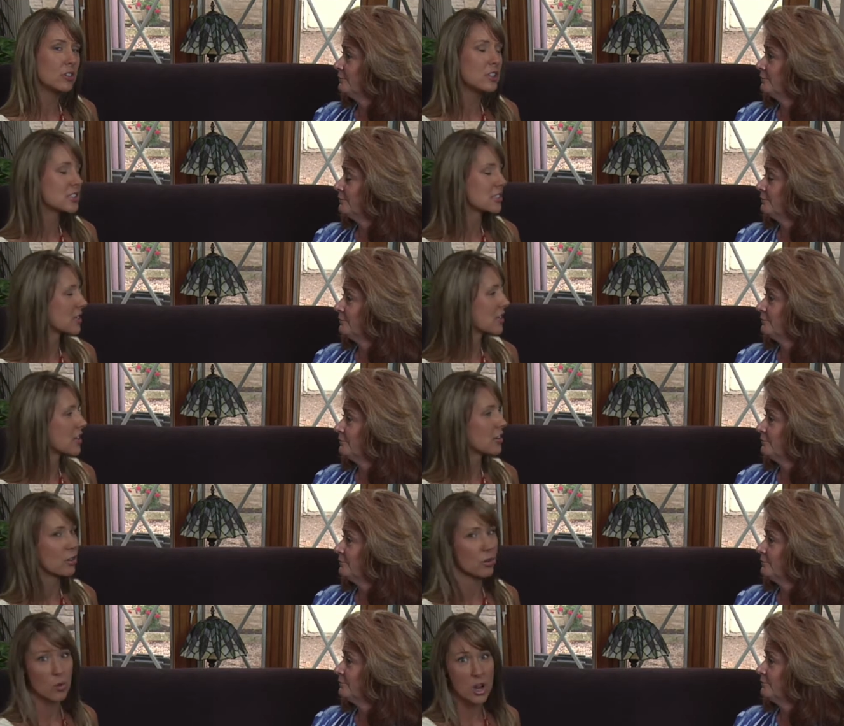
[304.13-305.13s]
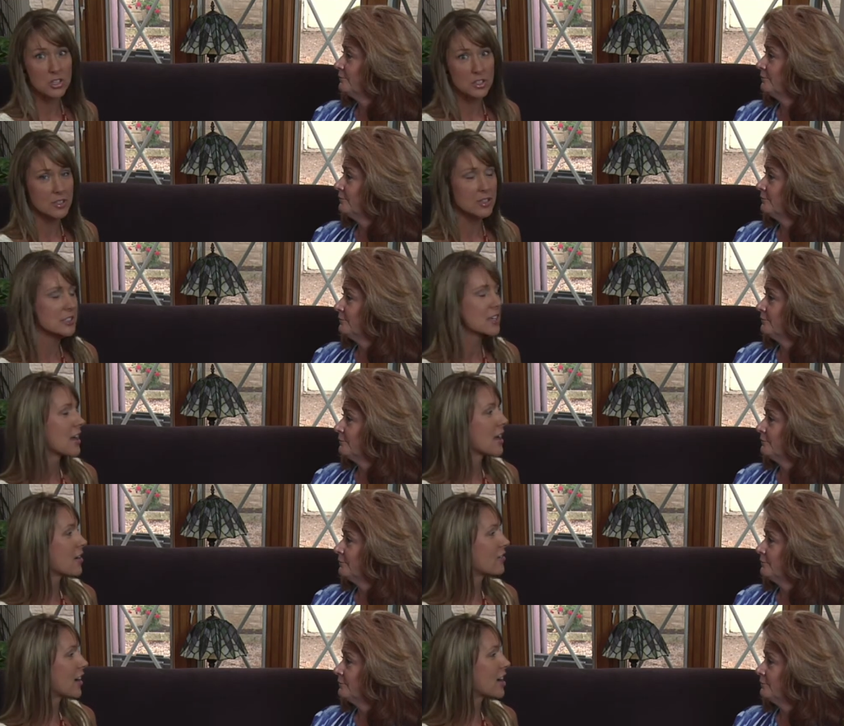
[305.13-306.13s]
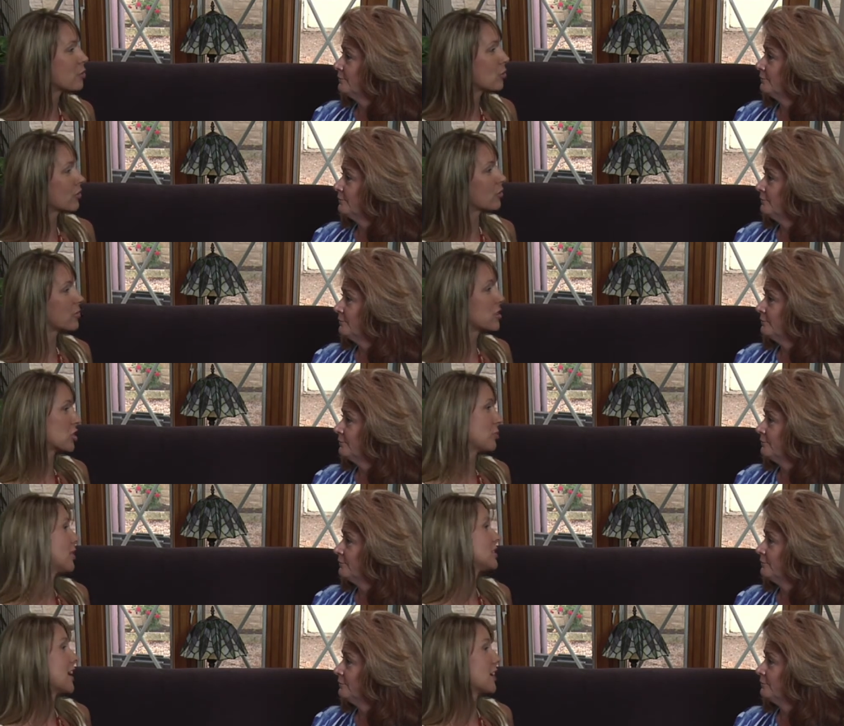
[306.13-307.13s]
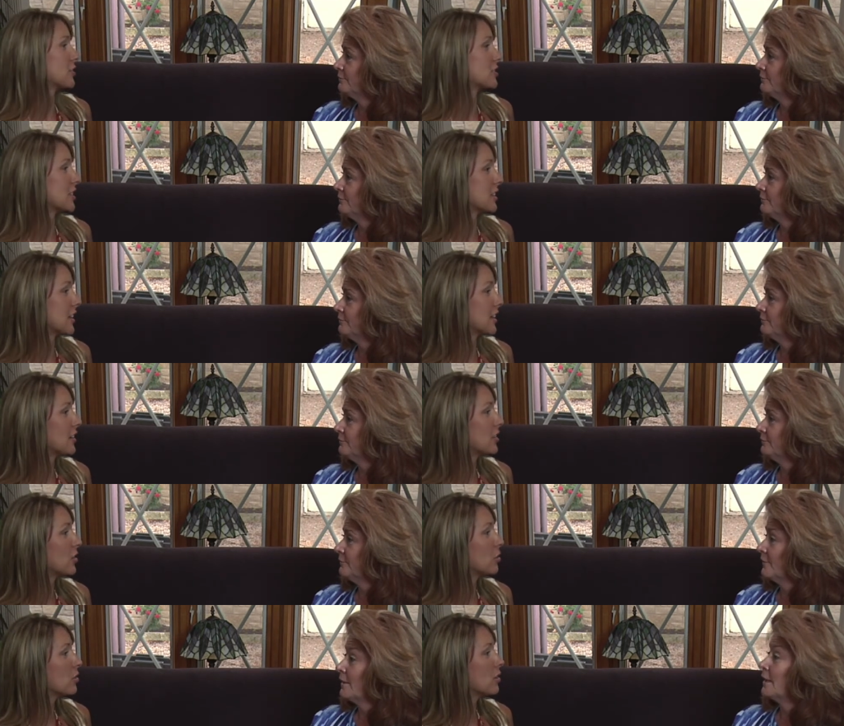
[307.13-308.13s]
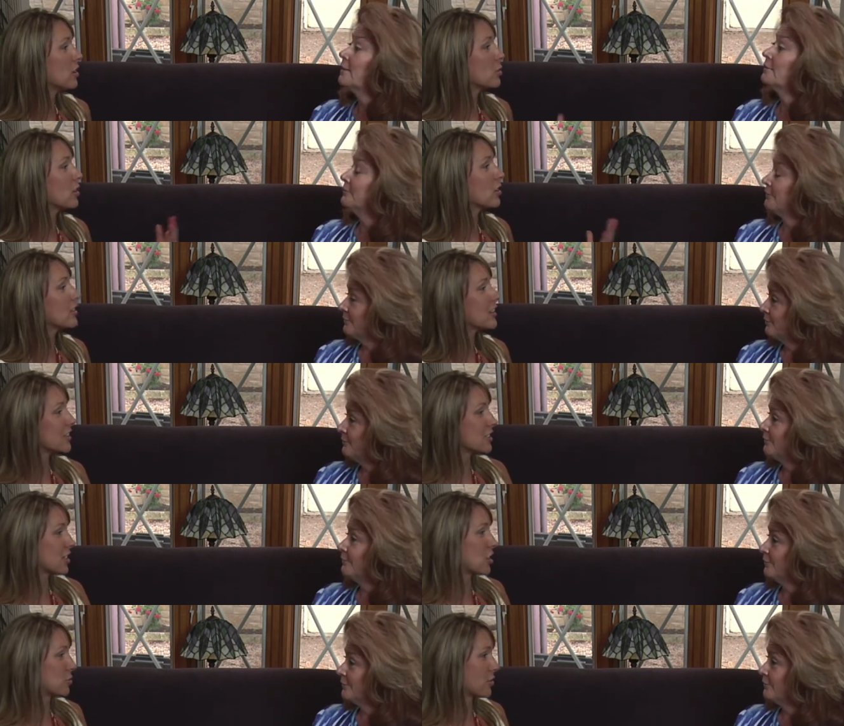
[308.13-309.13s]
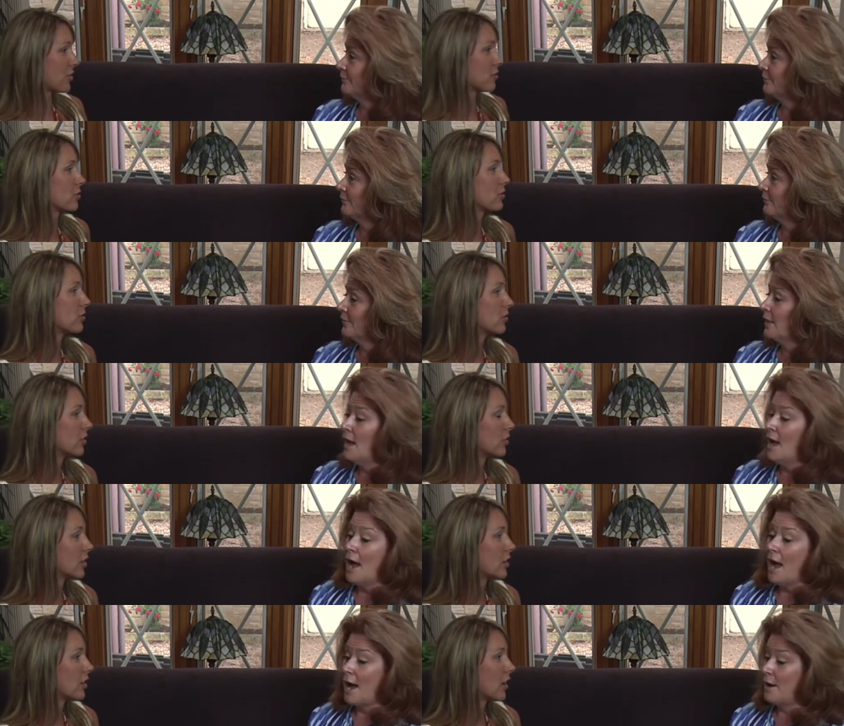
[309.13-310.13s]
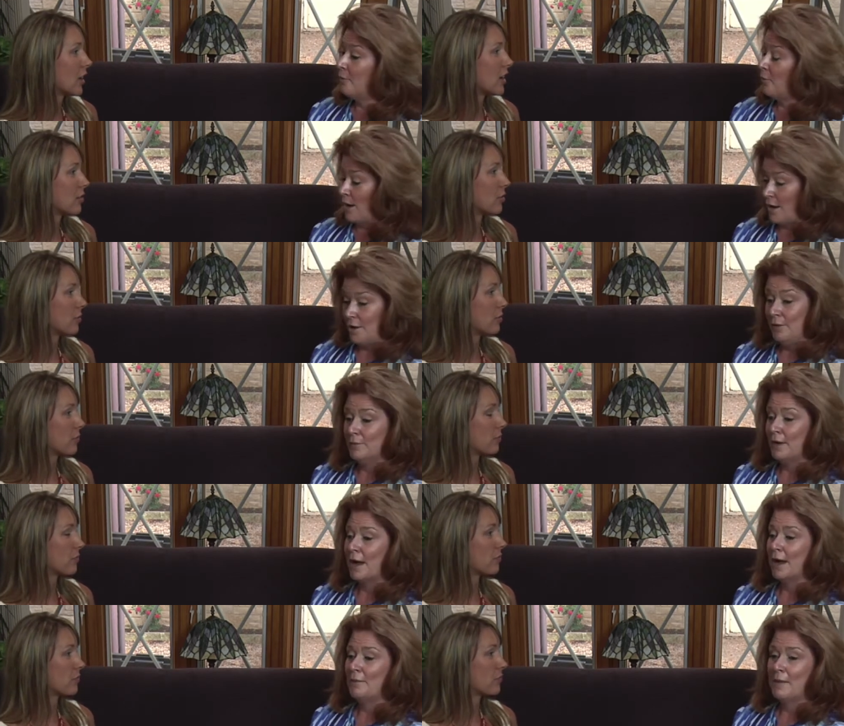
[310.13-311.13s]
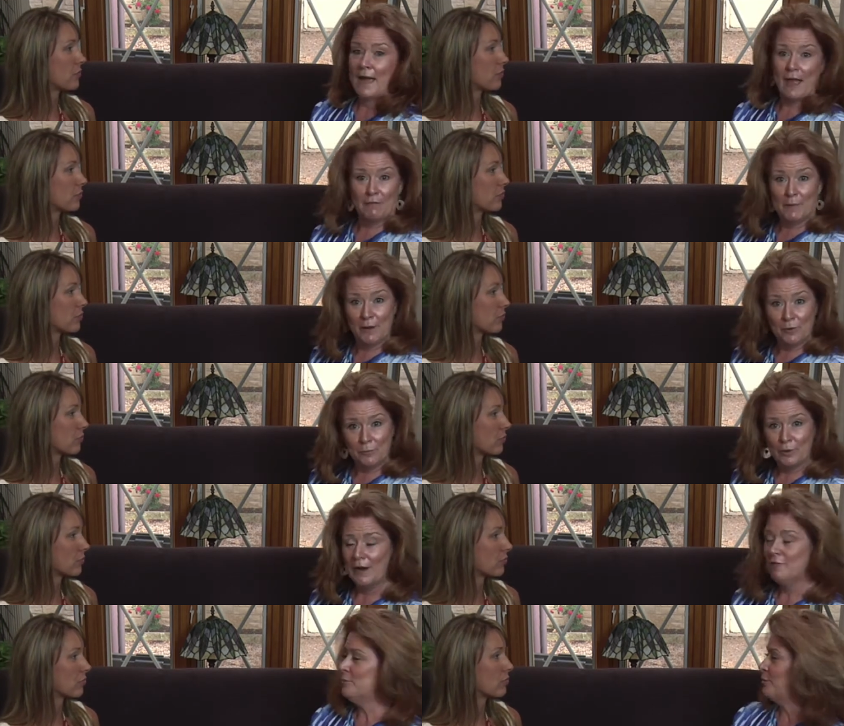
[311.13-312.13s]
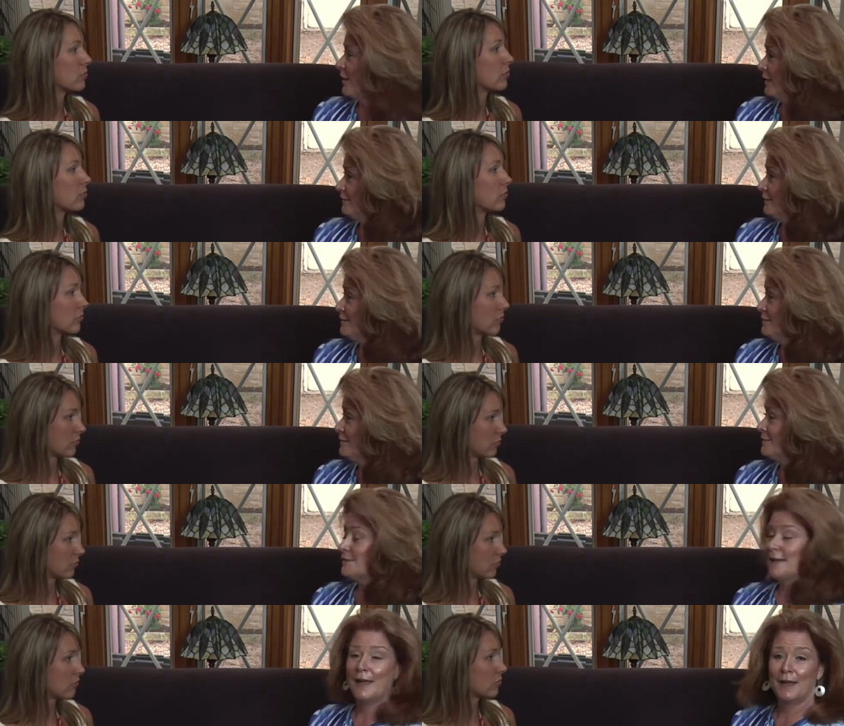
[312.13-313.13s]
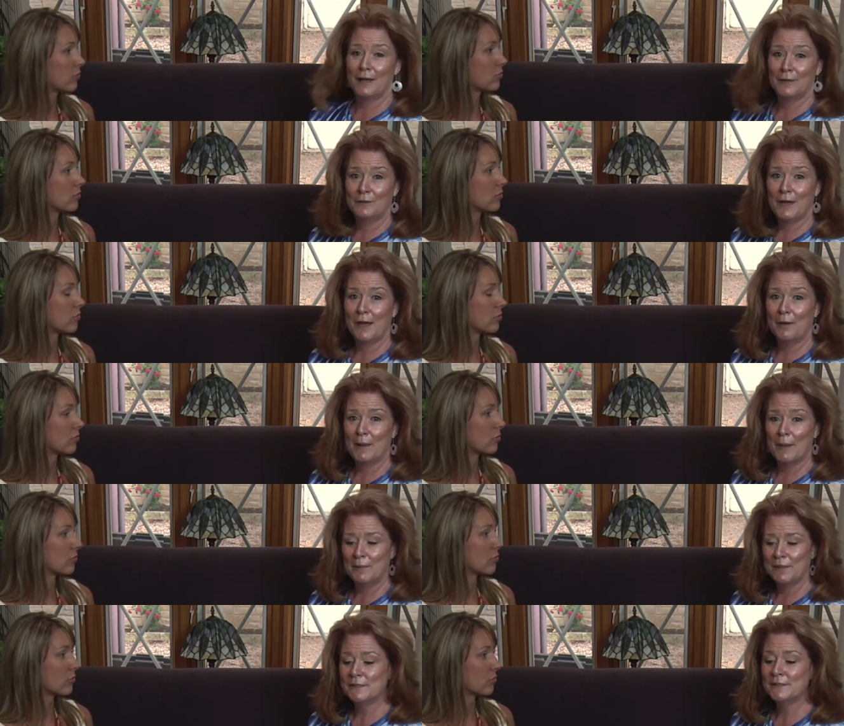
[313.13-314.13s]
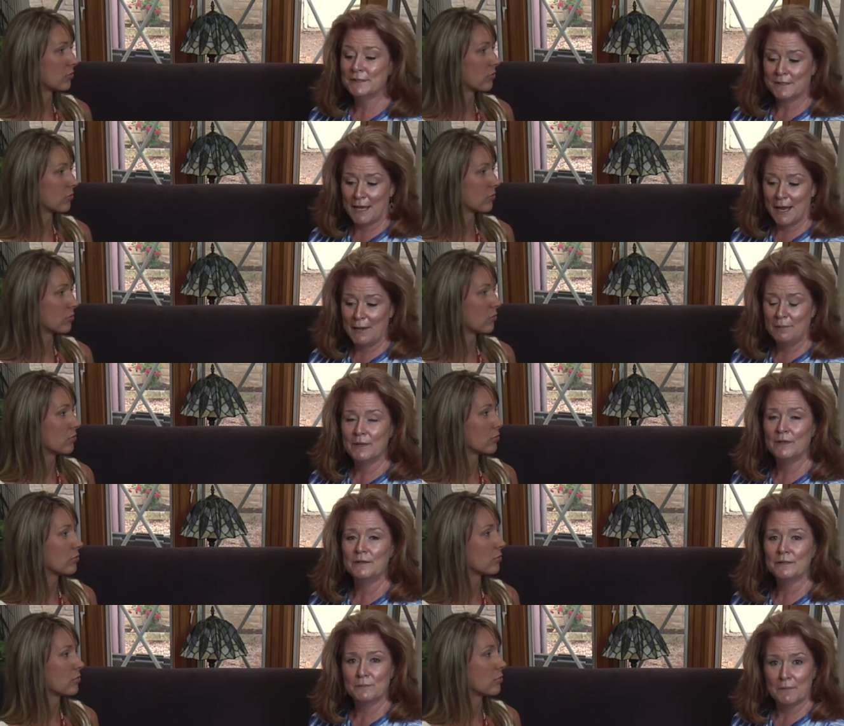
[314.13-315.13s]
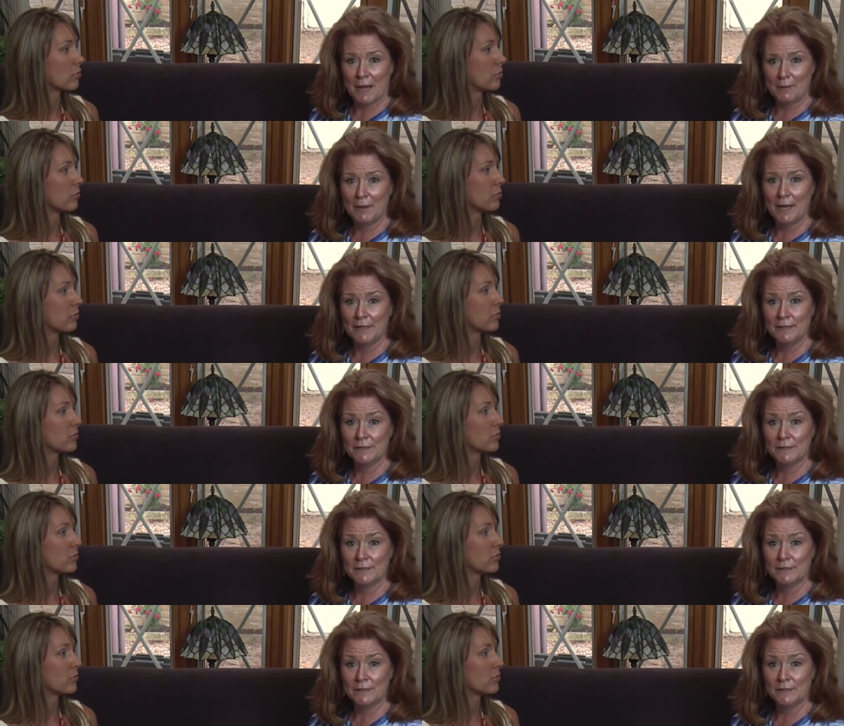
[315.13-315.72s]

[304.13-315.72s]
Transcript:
Speaker 1: listening or watching this, find more information about Dr. Cindy? You know, where, where could they get in touch with you?
Speaker 2: Uh, well, um, I have my own private practice, mm -hmm. and uh, my business name is Mind Body